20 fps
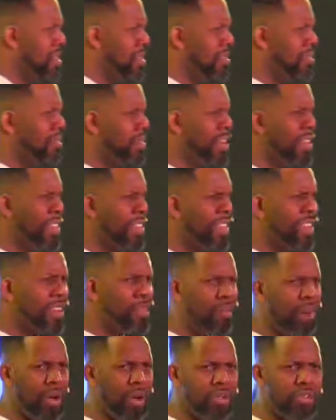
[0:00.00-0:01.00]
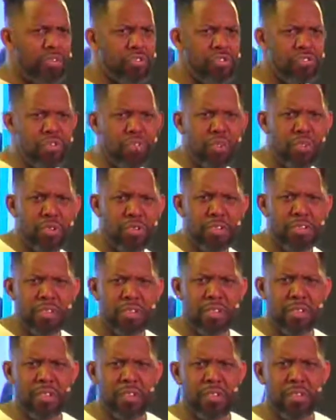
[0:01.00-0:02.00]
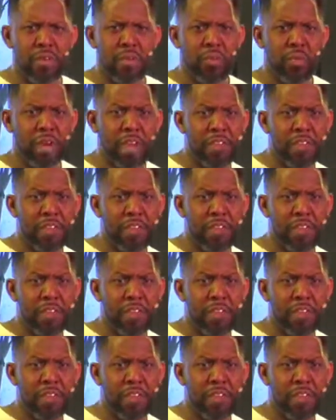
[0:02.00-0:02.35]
when I think about Jordan, when I